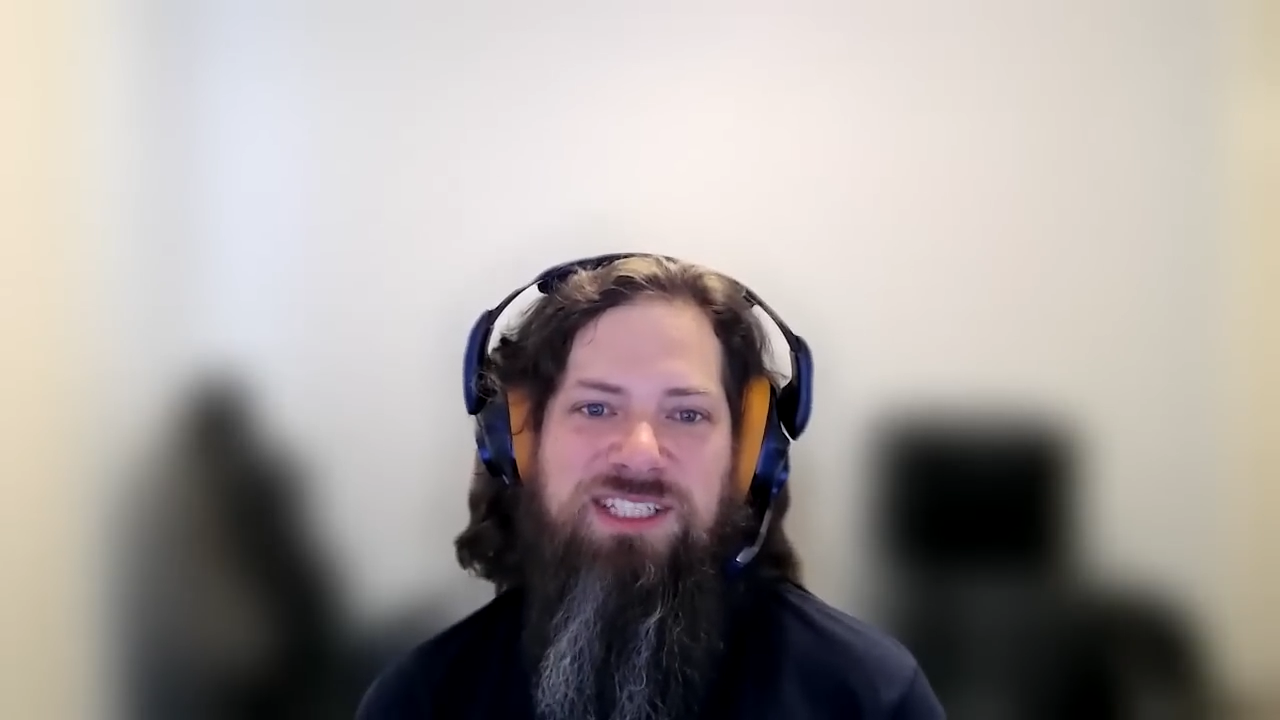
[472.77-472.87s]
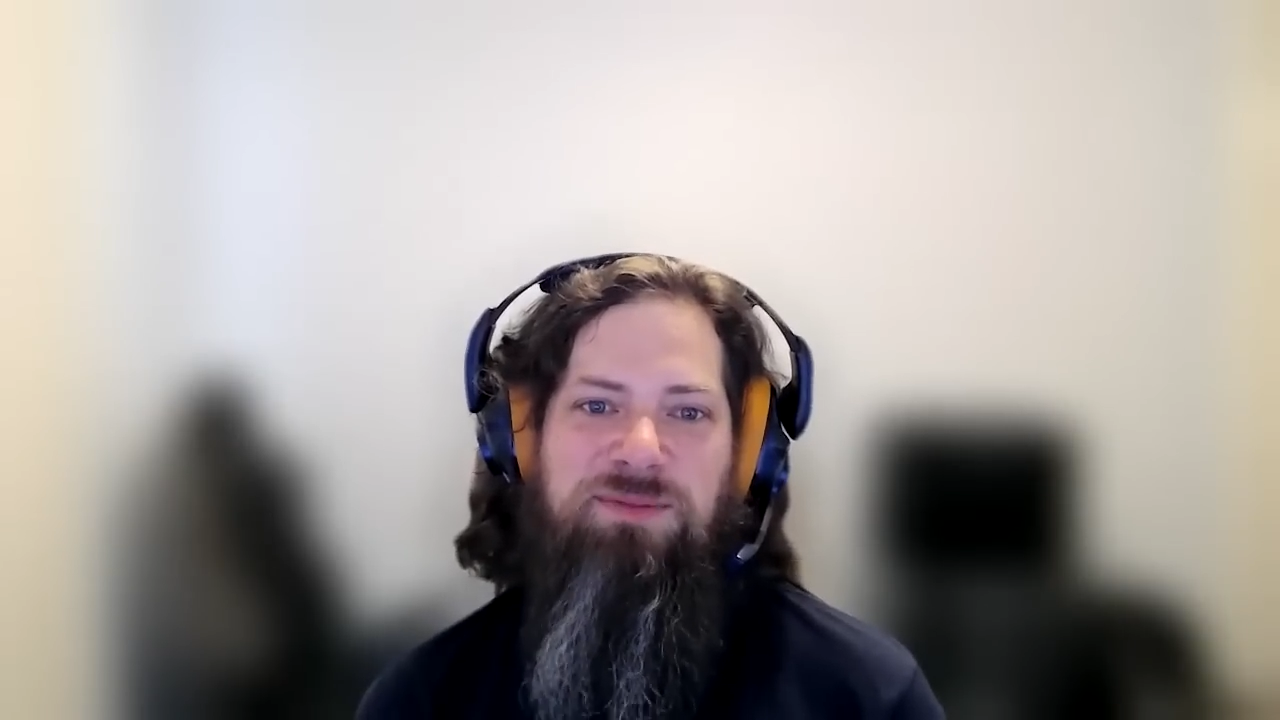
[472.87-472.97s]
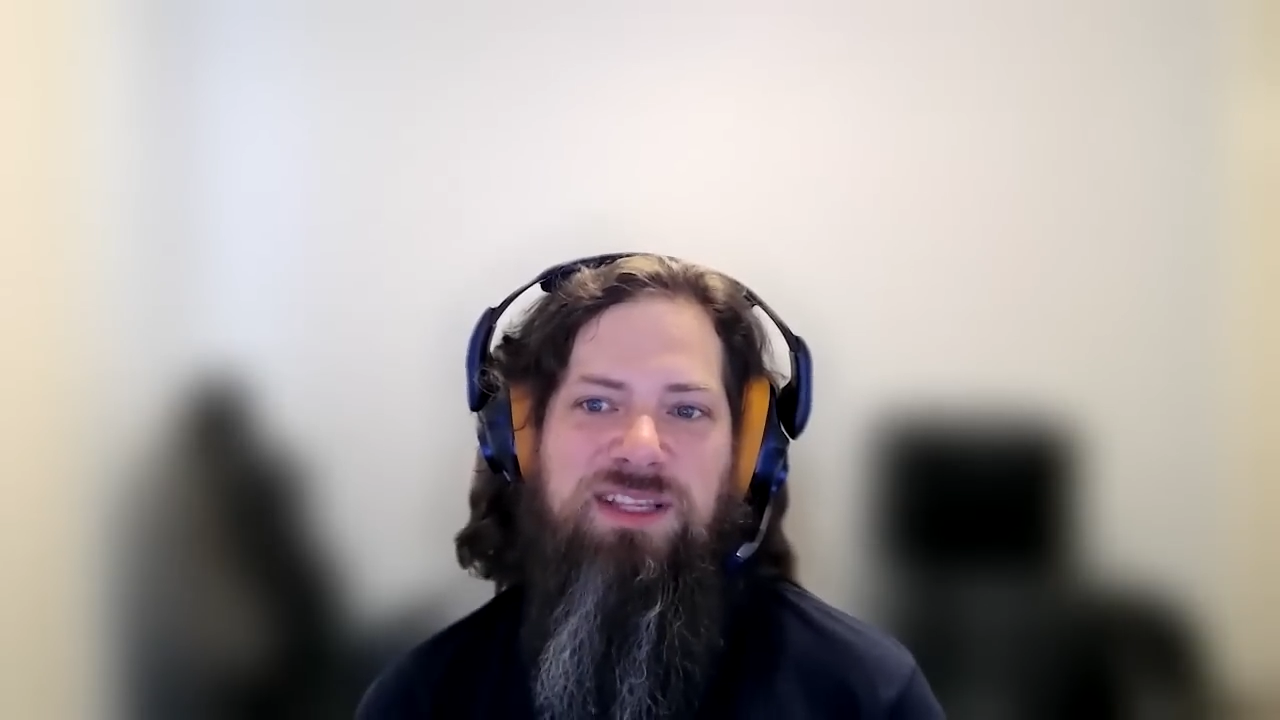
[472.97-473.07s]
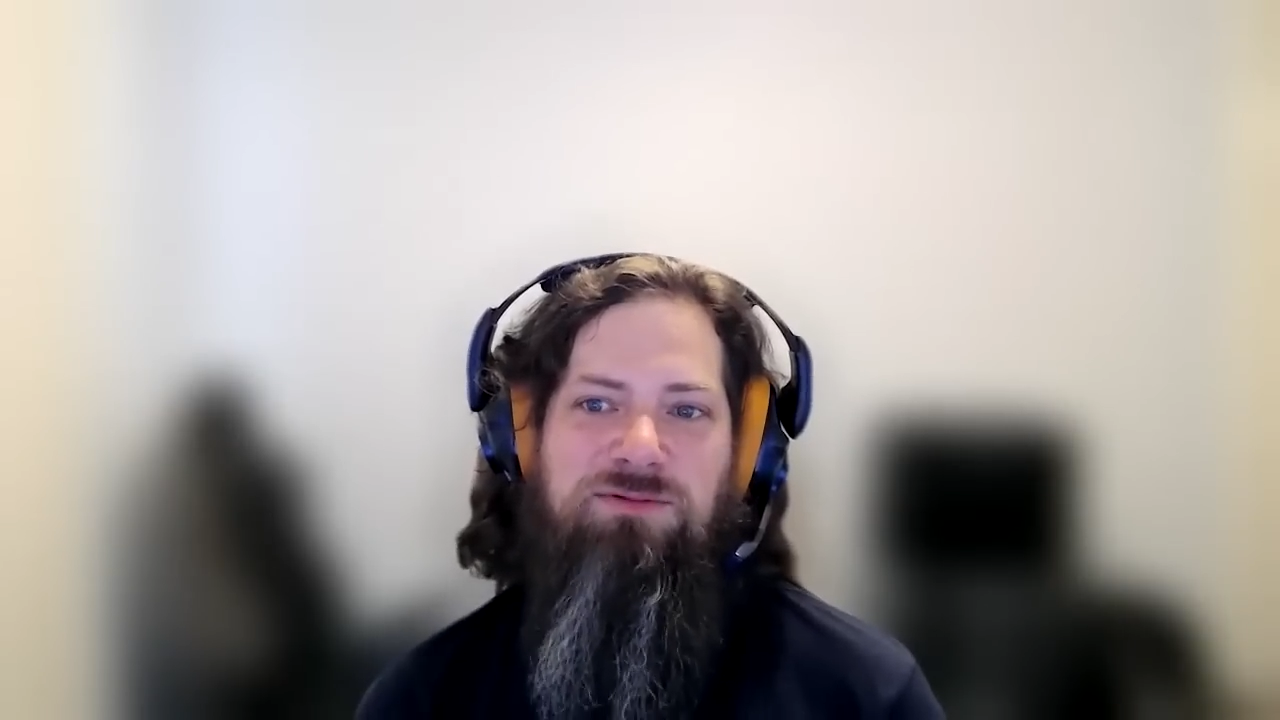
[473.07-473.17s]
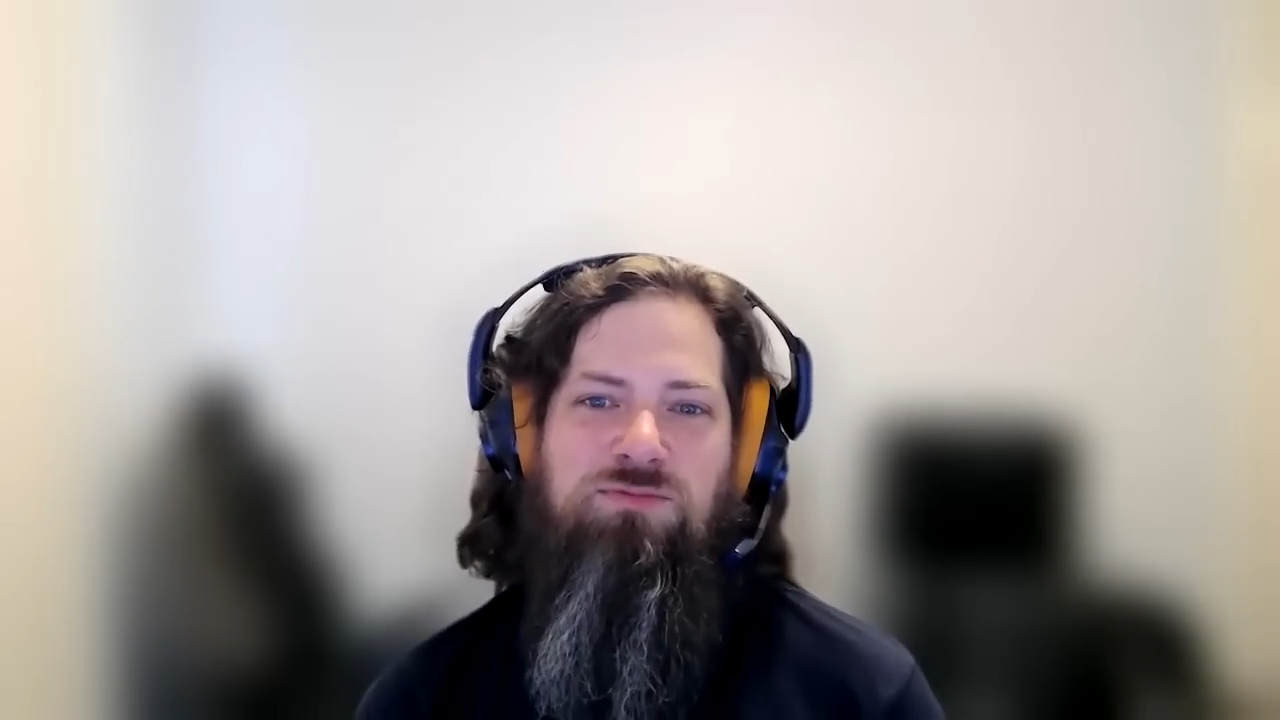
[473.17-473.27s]

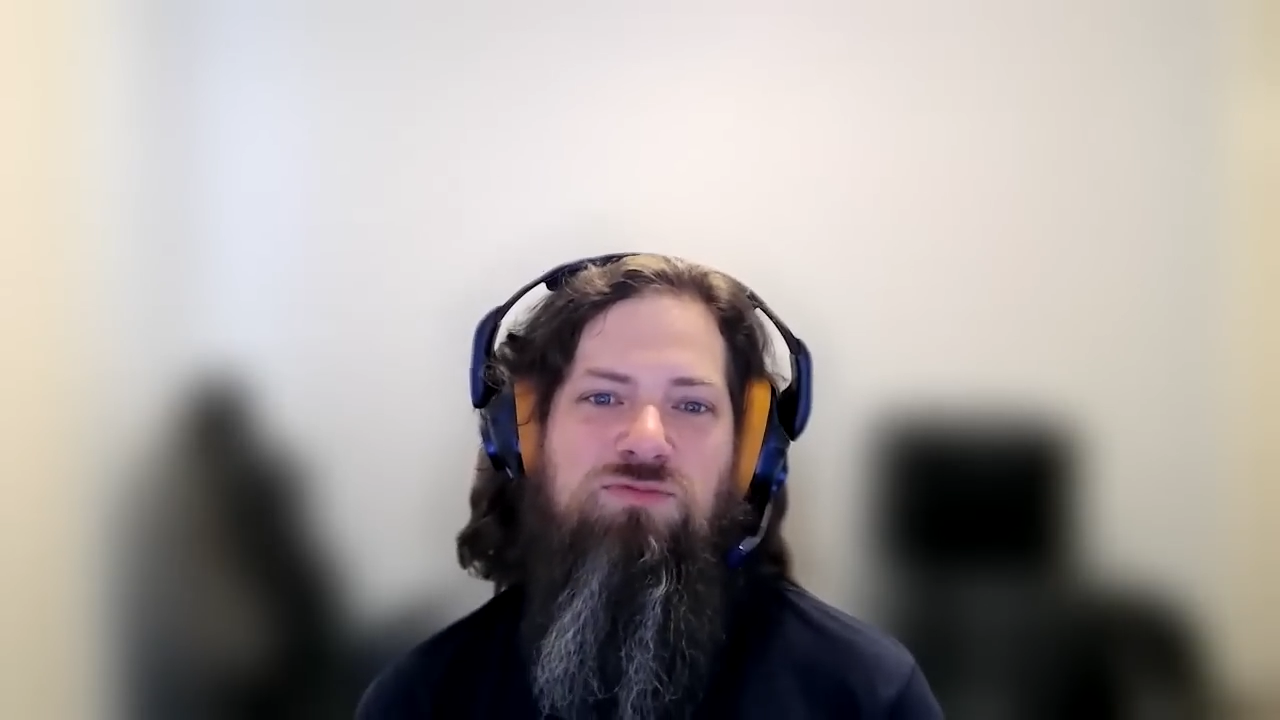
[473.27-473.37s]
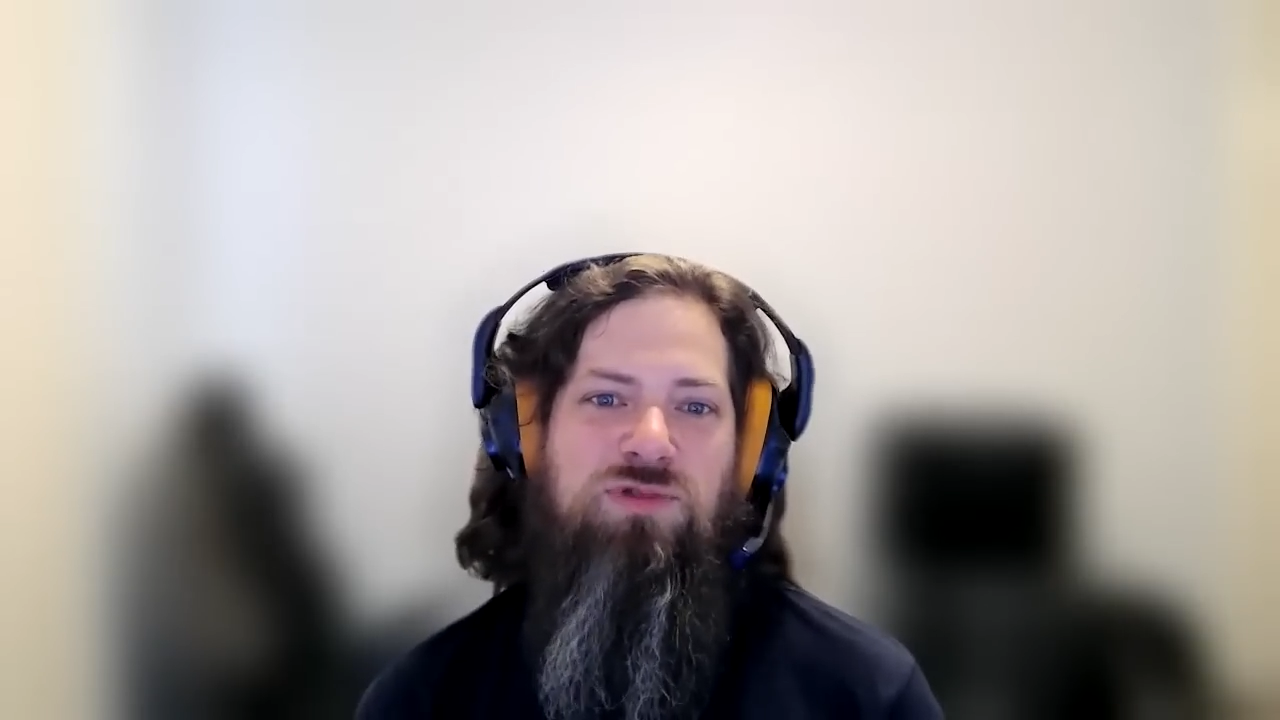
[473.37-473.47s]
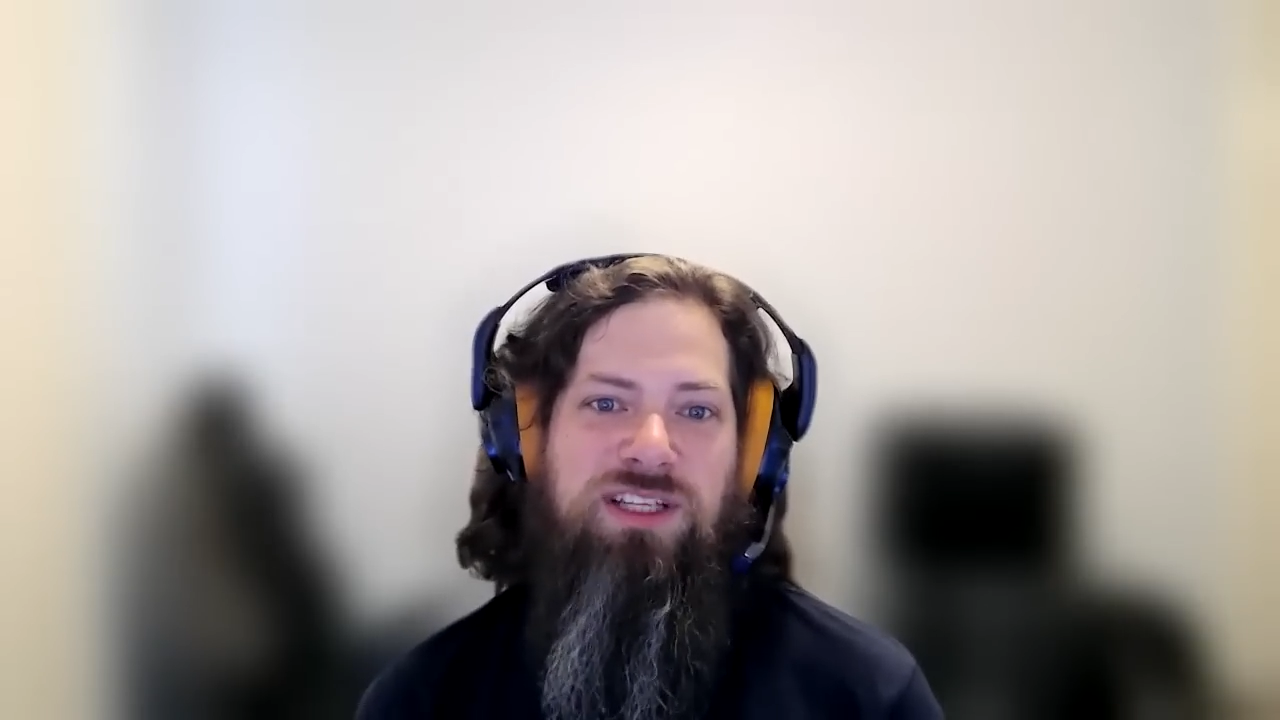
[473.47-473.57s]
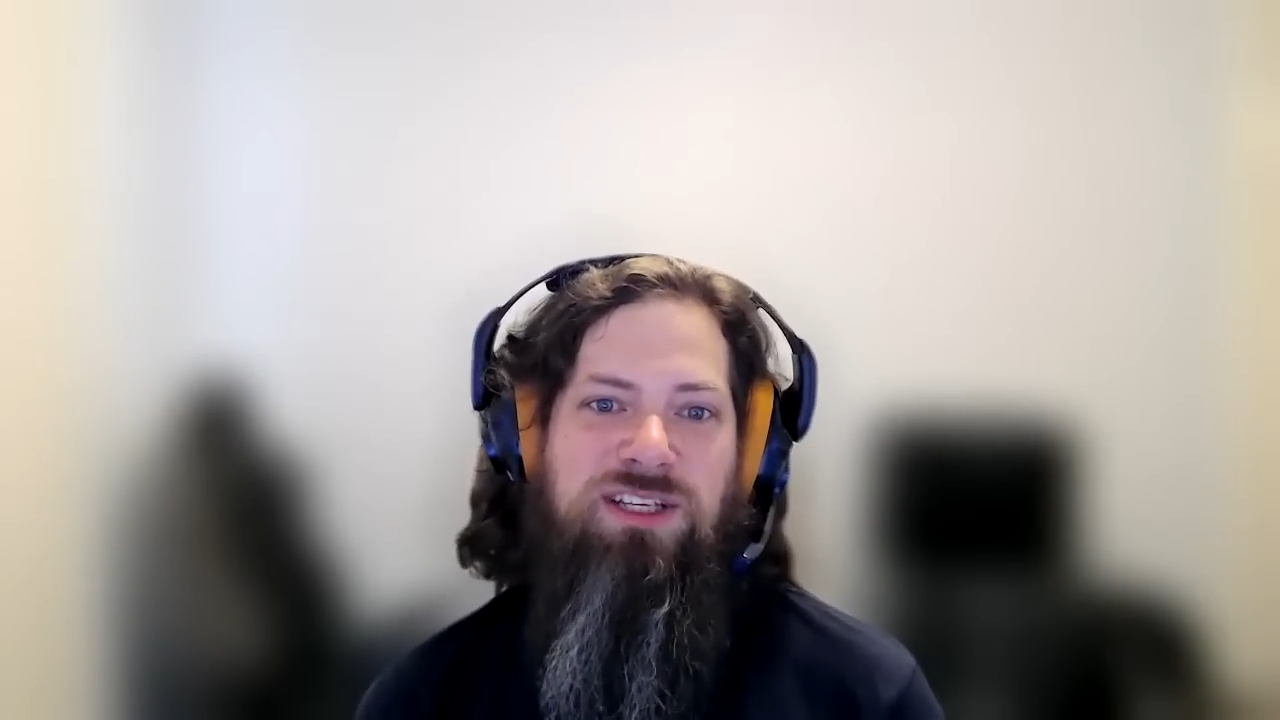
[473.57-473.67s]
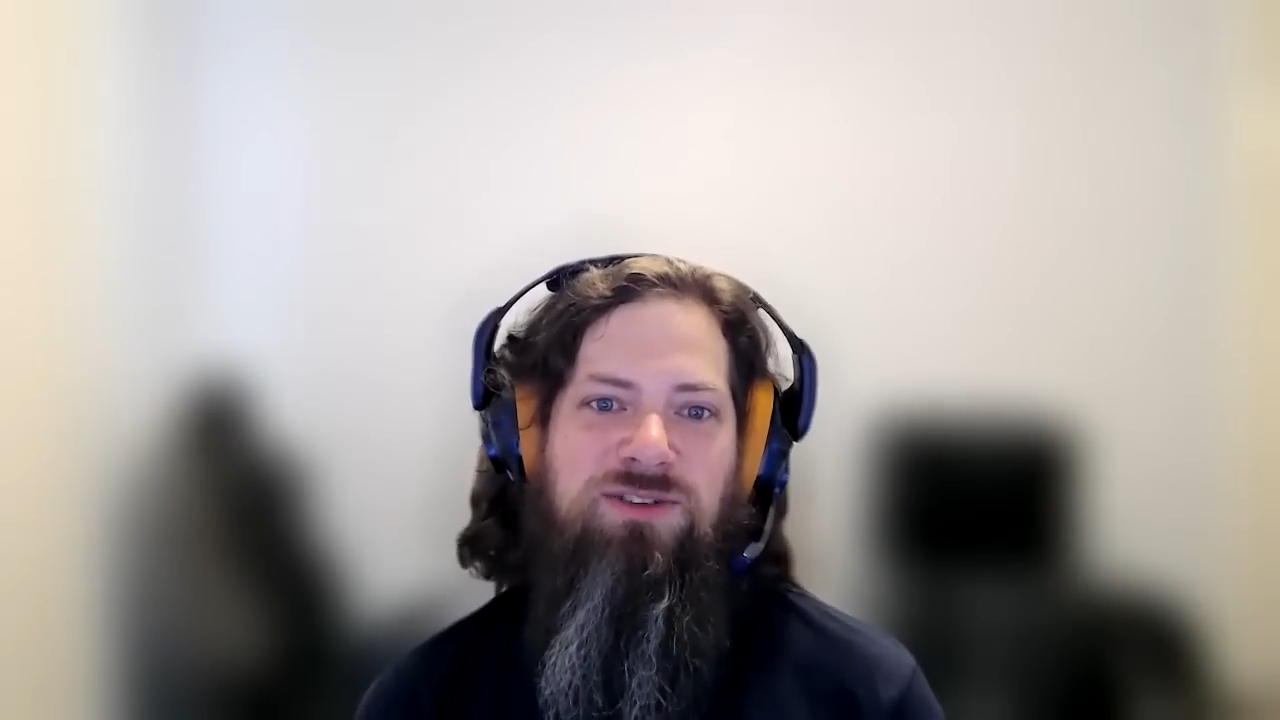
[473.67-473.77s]
Something really